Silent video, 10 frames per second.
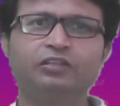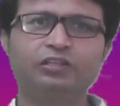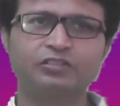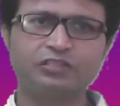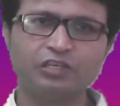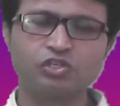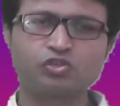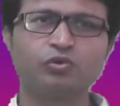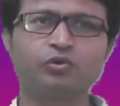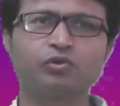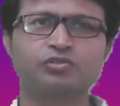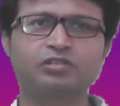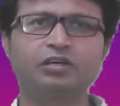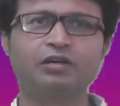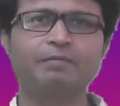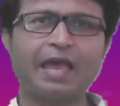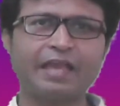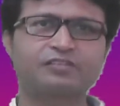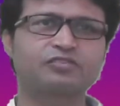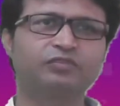the seashores, the
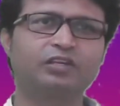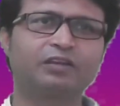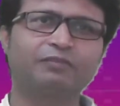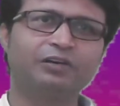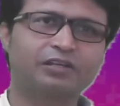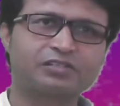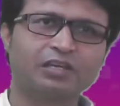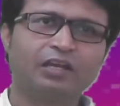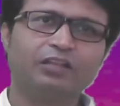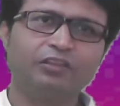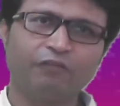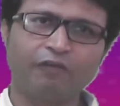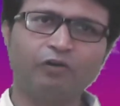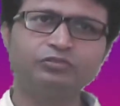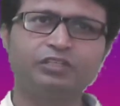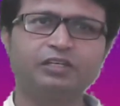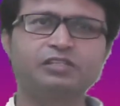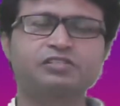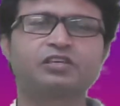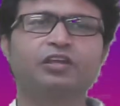banks of the rivers, the
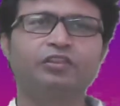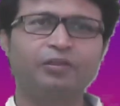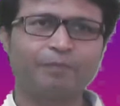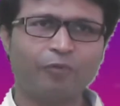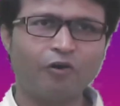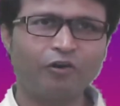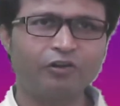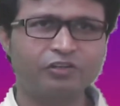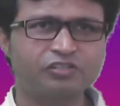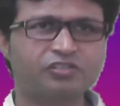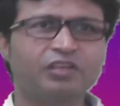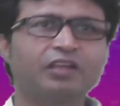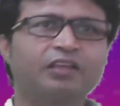fountains, the ponds,